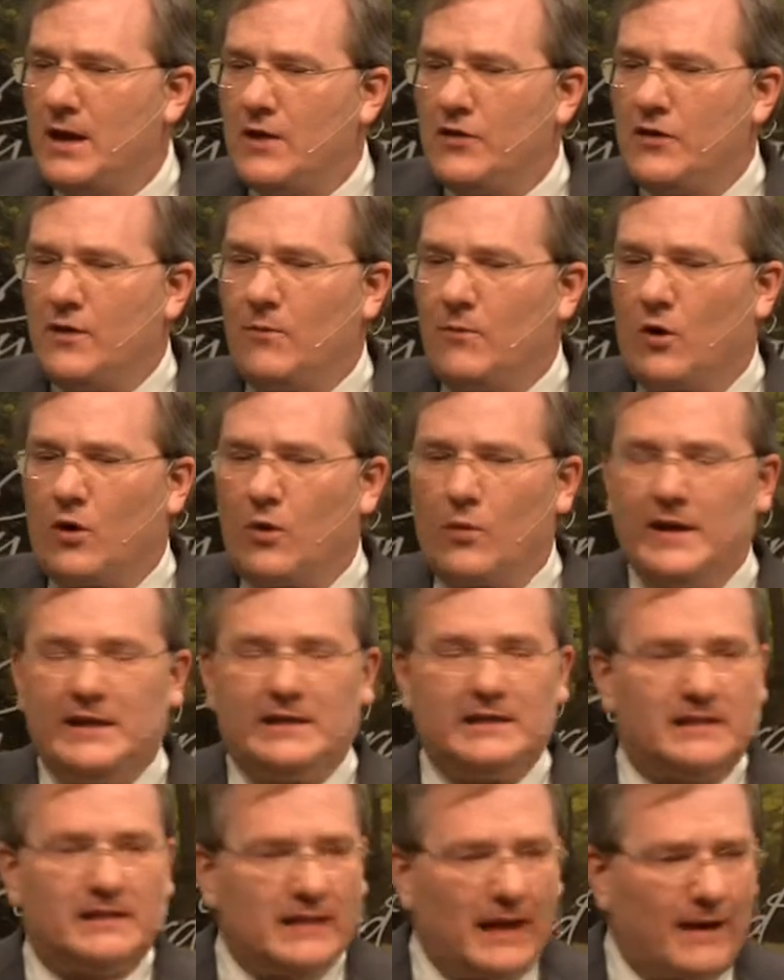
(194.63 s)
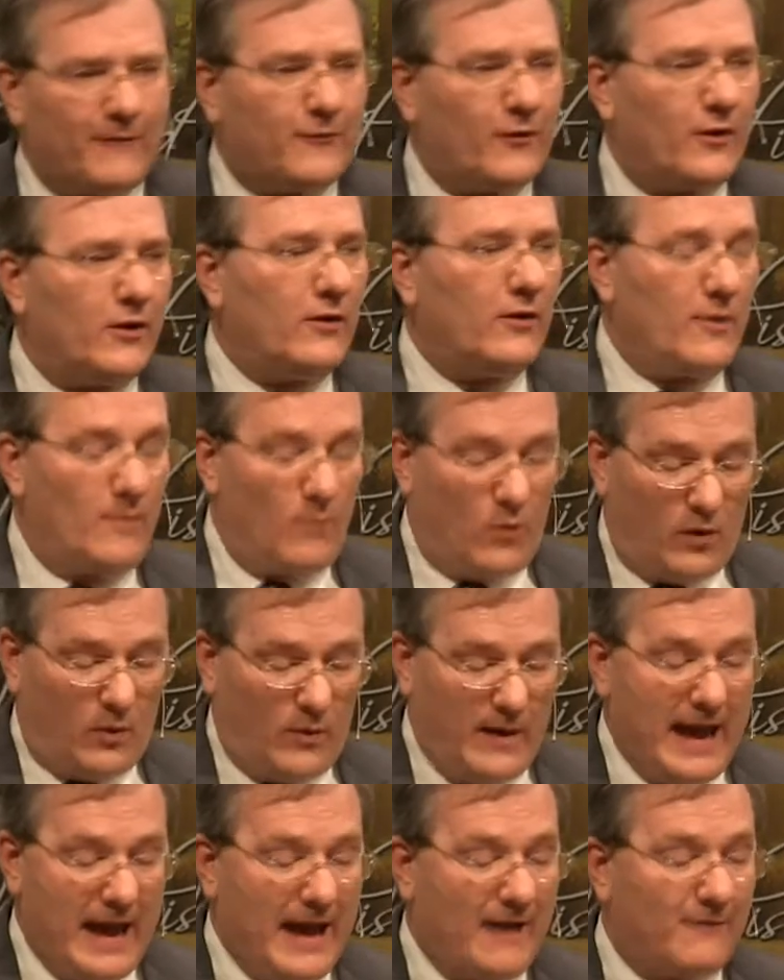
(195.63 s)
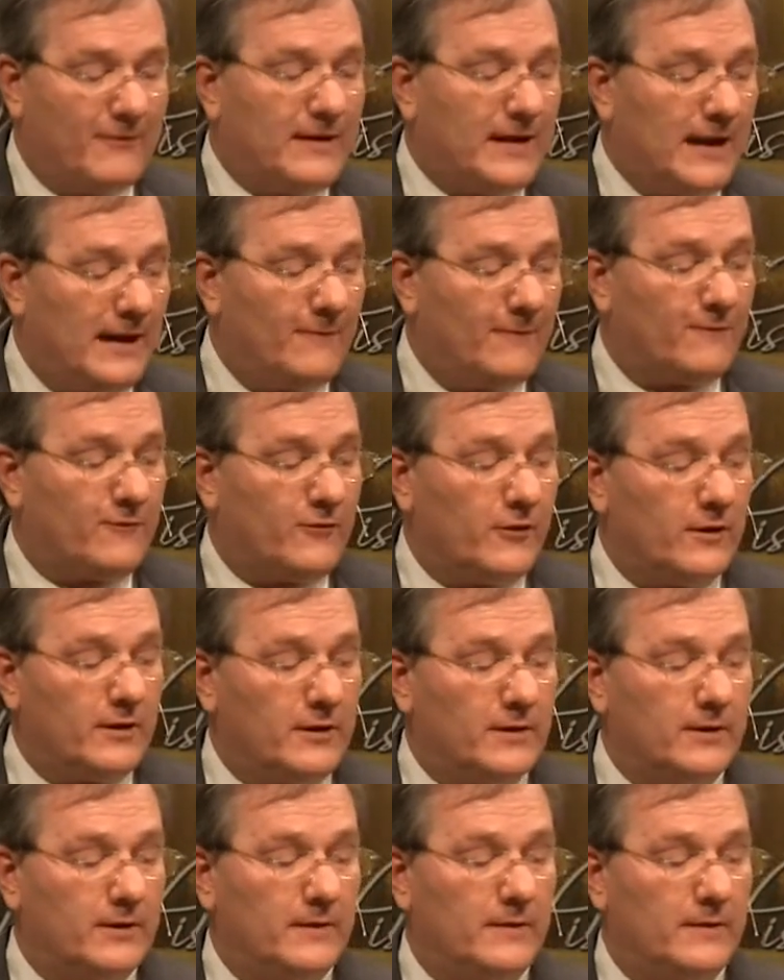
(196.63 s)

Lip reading: The more we suffer, the more we have comfort.